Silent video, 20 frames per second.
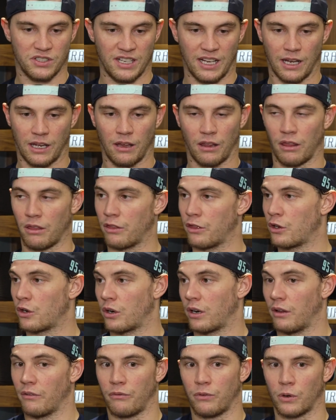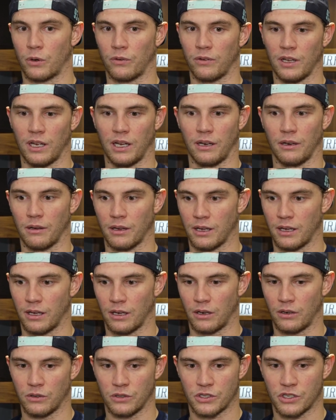second, third, and fourth
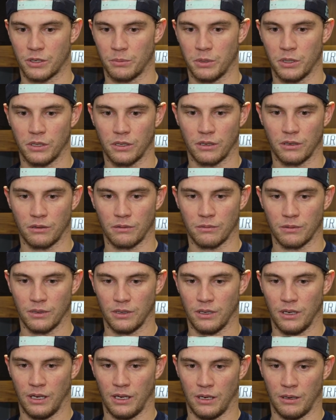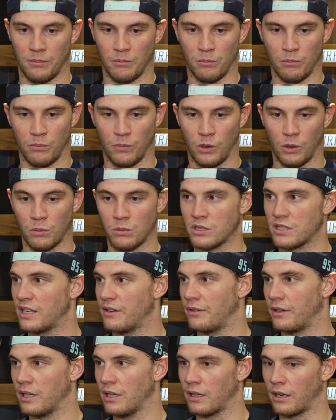line contributing almost
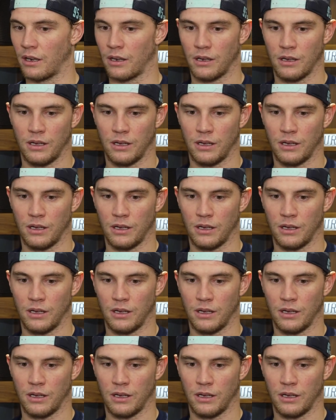every night.